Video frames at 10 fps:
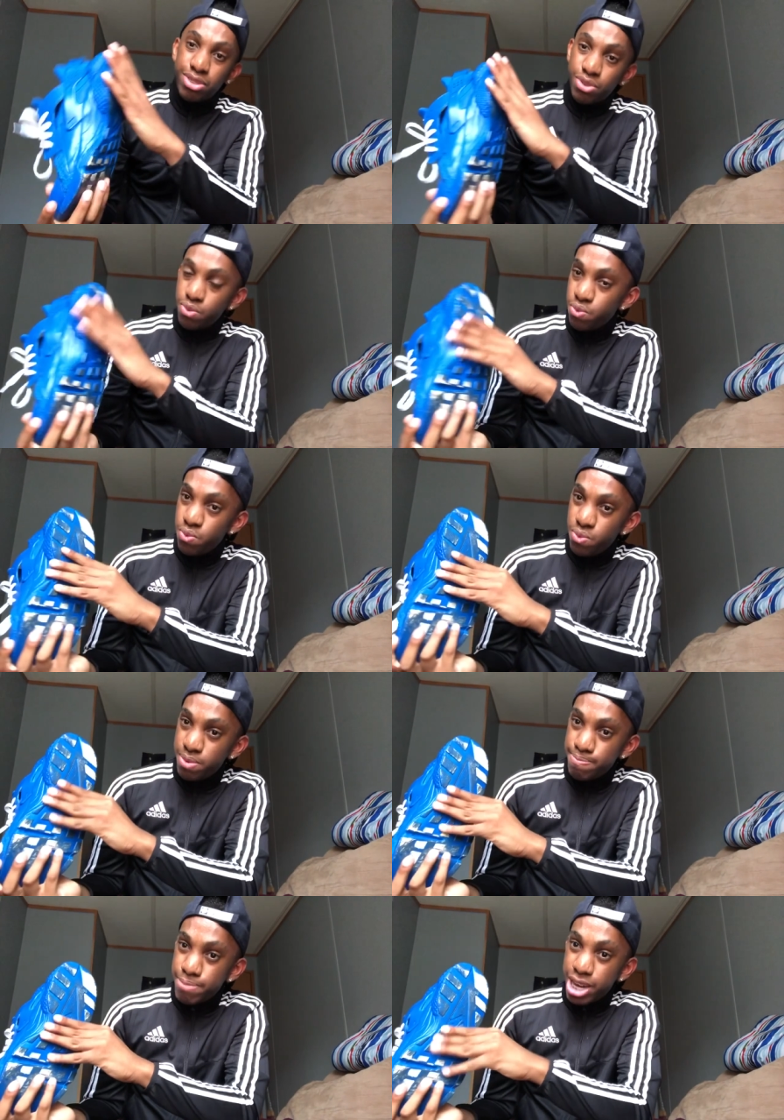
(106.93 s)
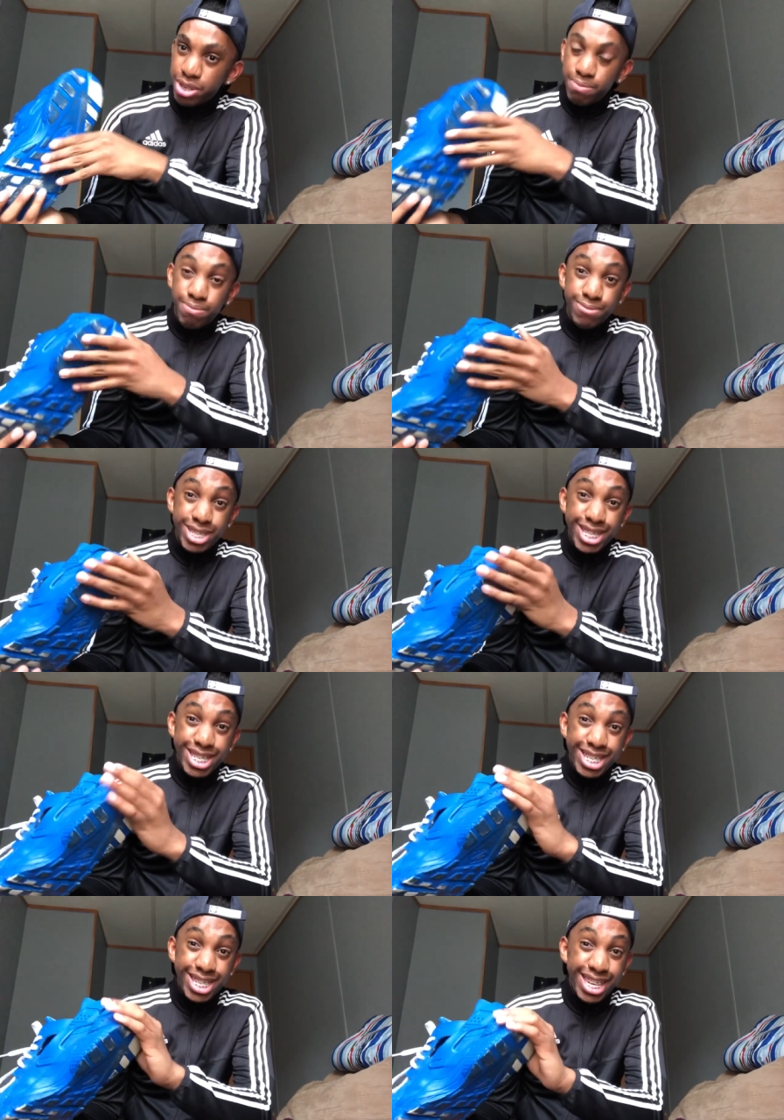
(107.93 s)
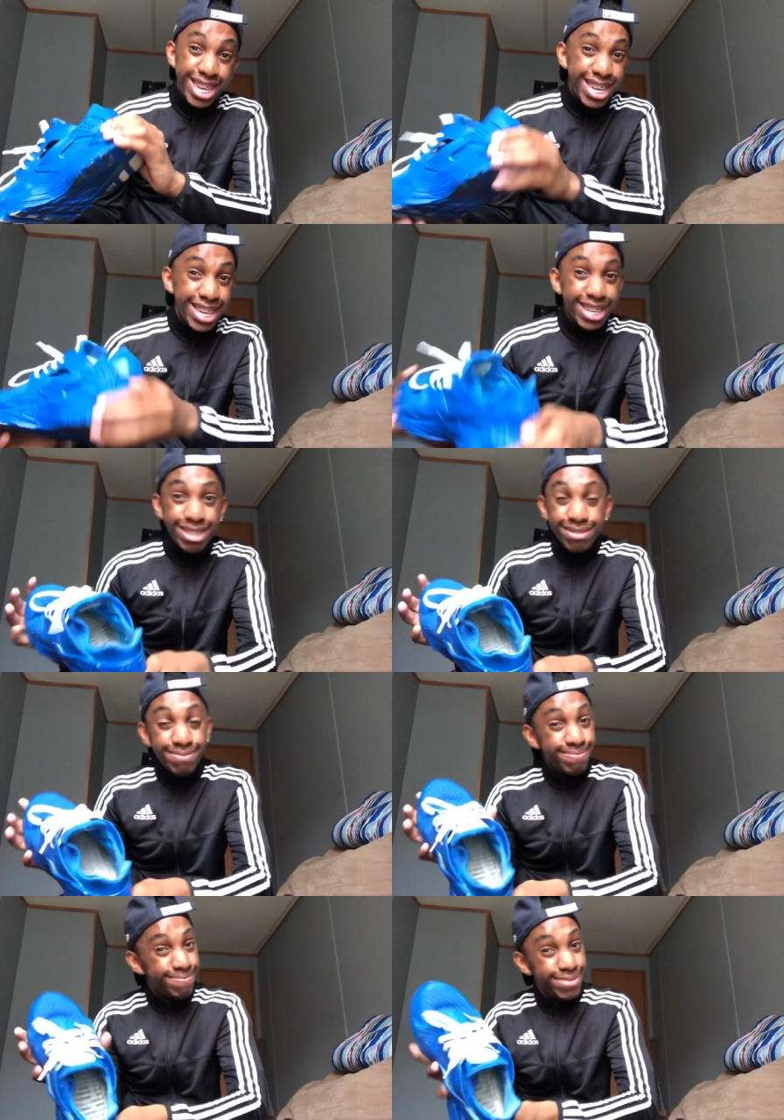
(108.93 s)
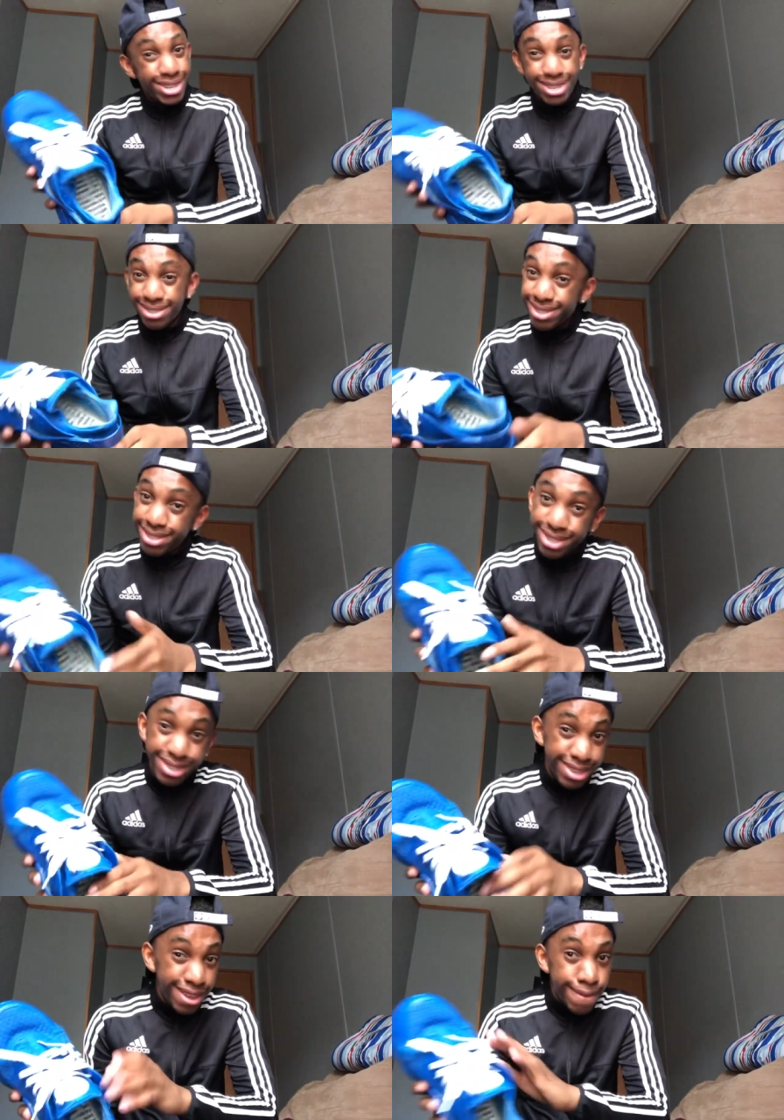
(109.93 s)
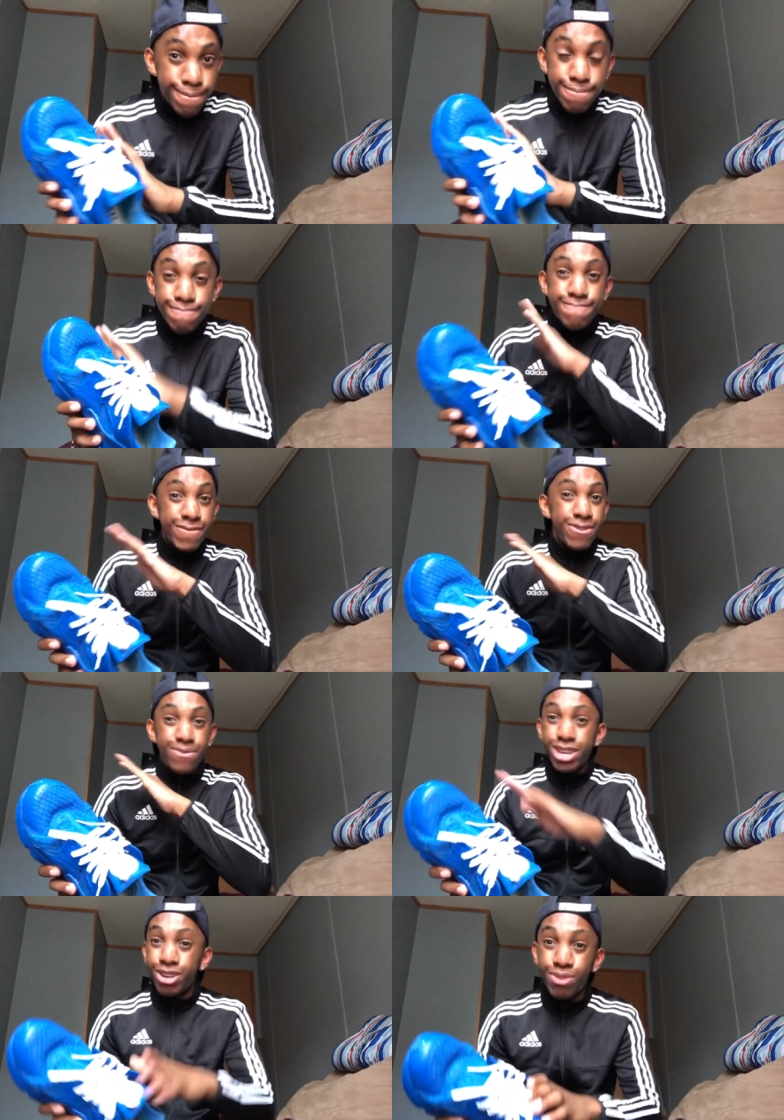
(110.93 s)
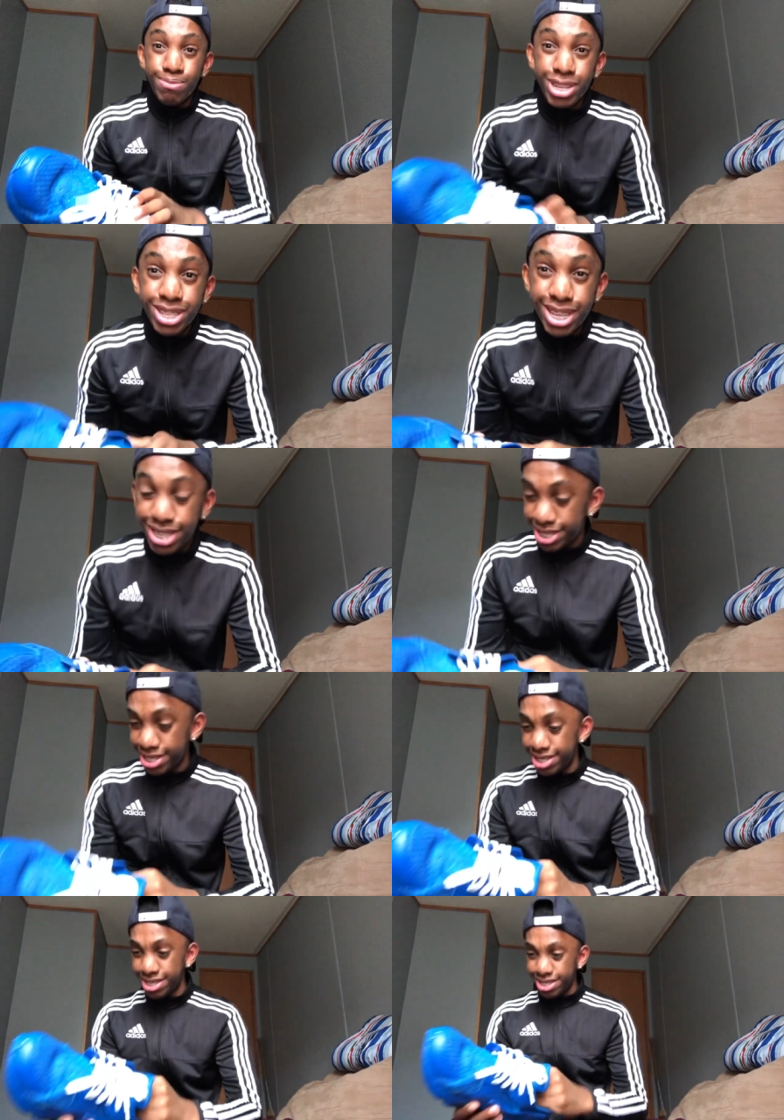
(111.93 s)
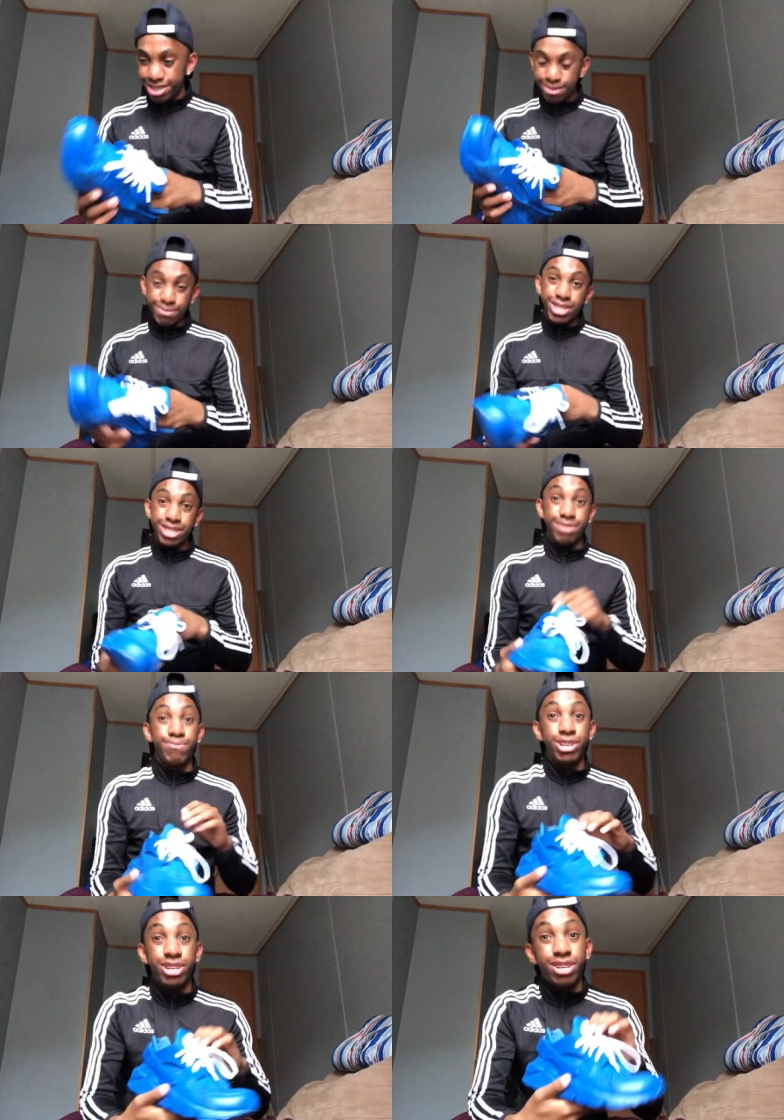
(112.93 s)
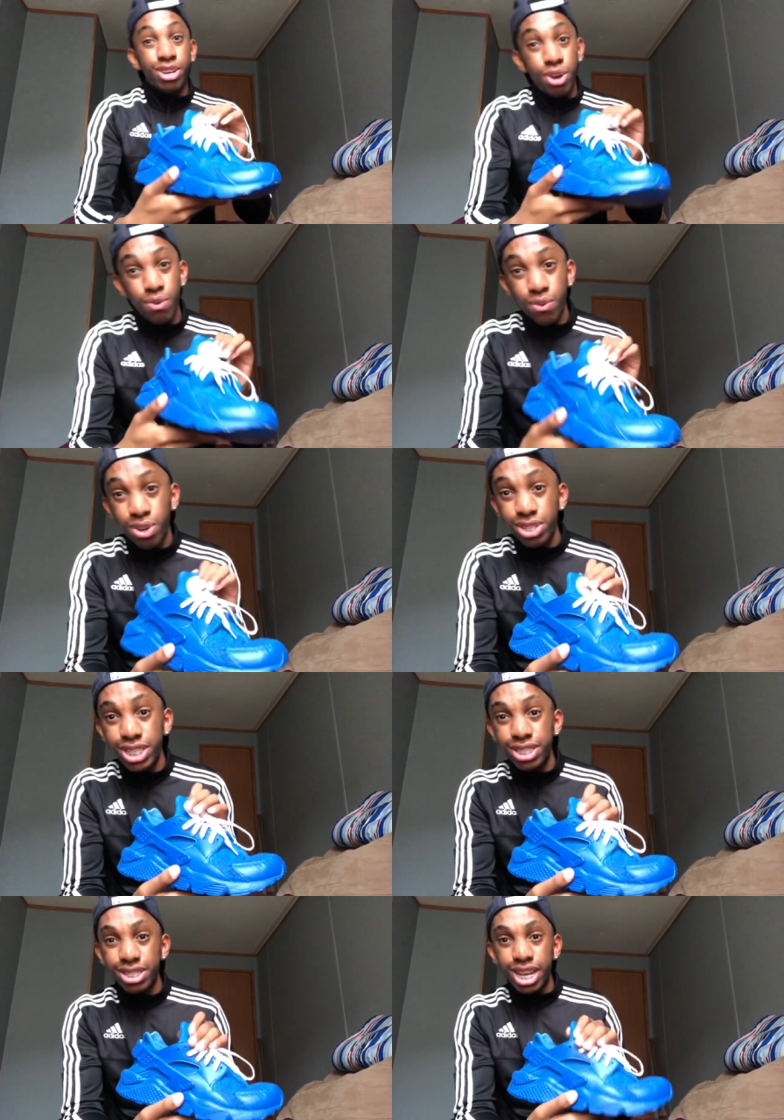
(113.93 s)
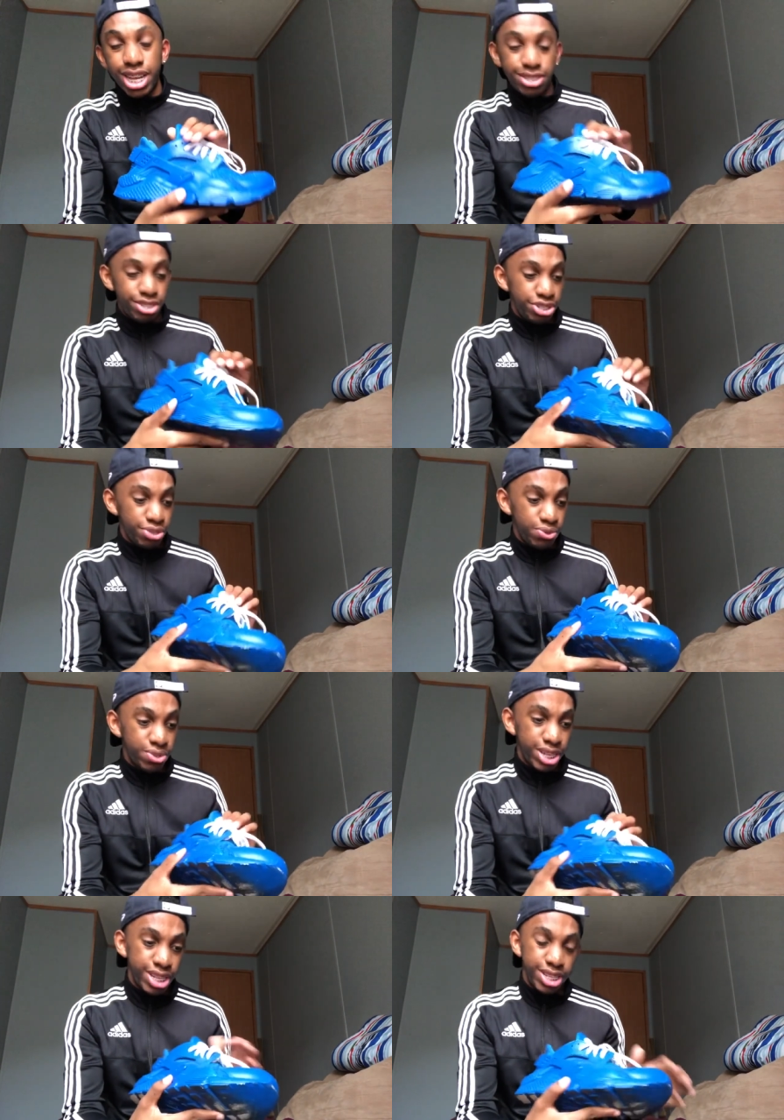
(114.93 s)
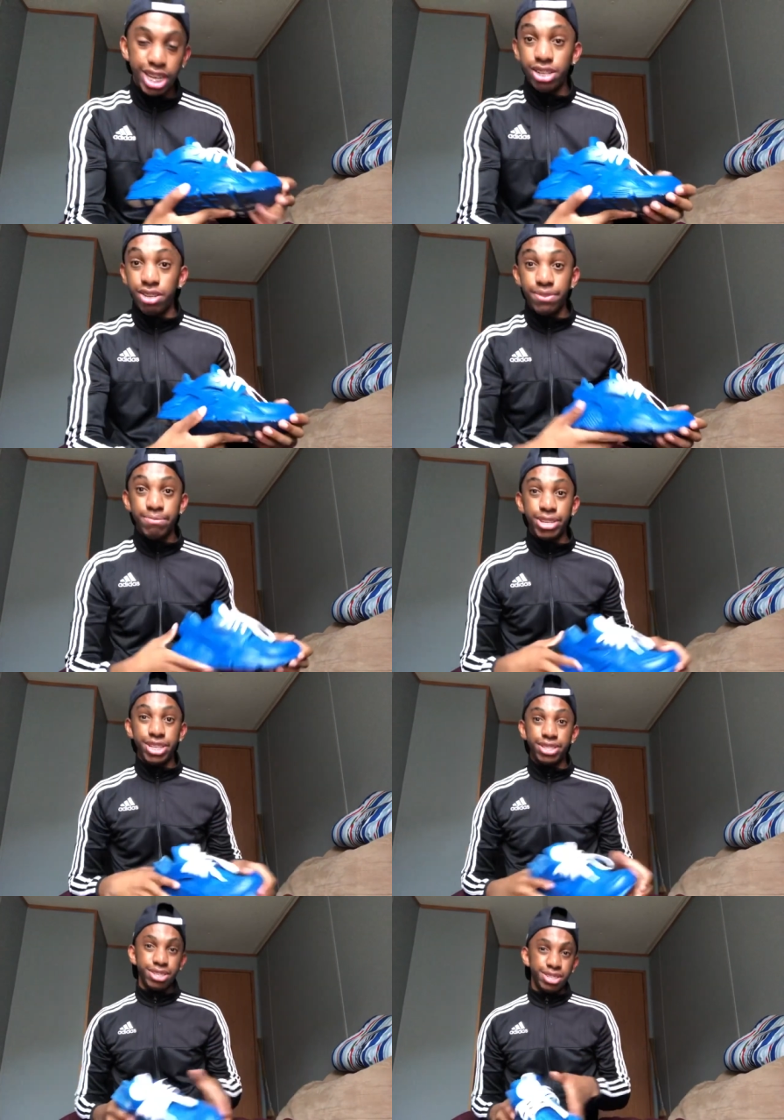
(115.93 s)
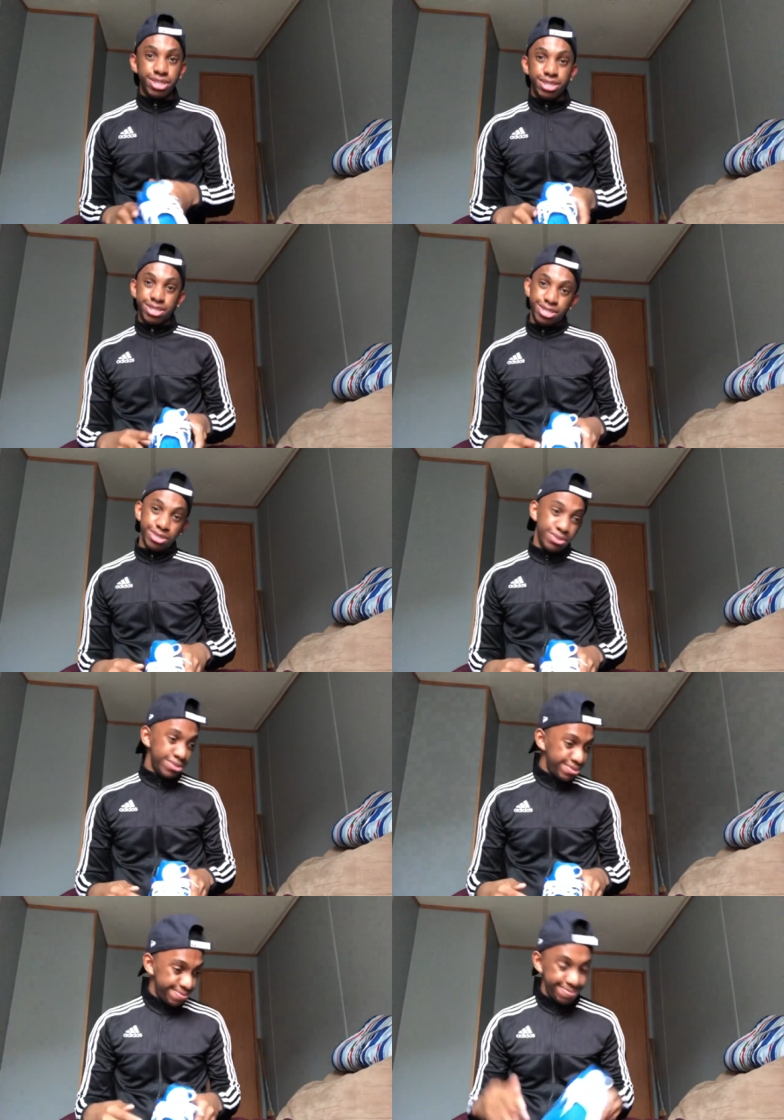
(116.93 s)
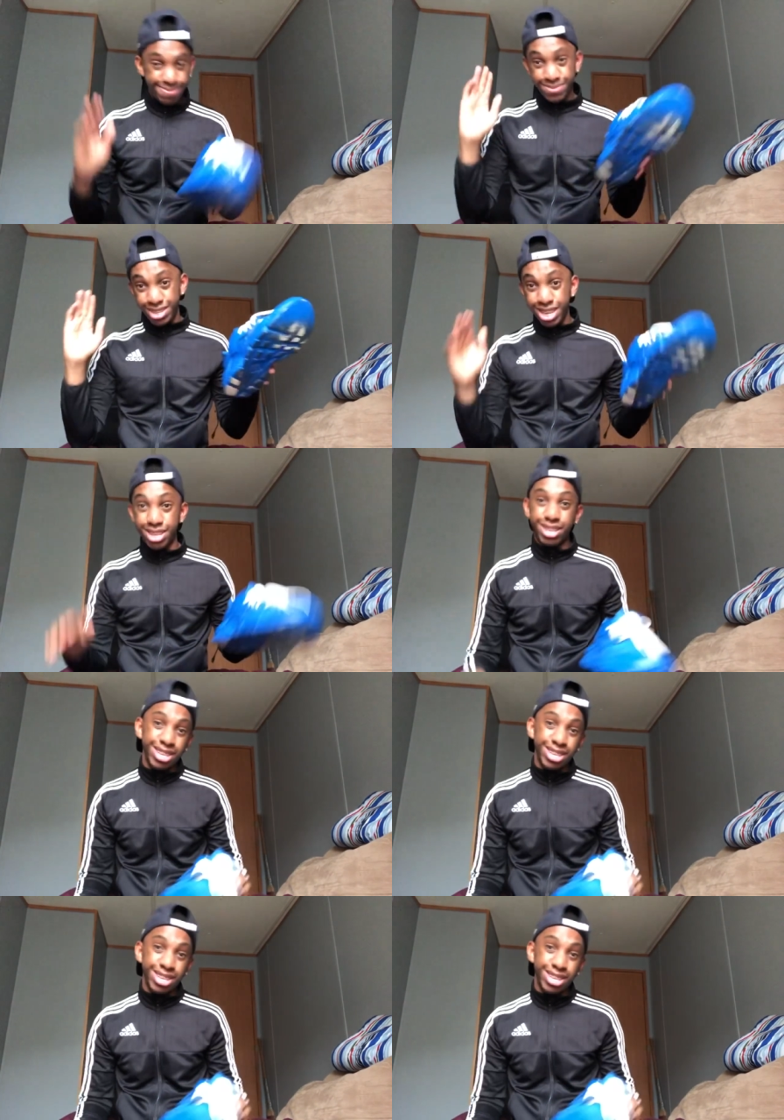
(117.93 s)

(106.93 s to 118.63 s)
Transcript: Dude, the bottom, yeah. But, we ain't gonna worry about that. But, overall, these is an icy shoe, and I love it, man. So, hey,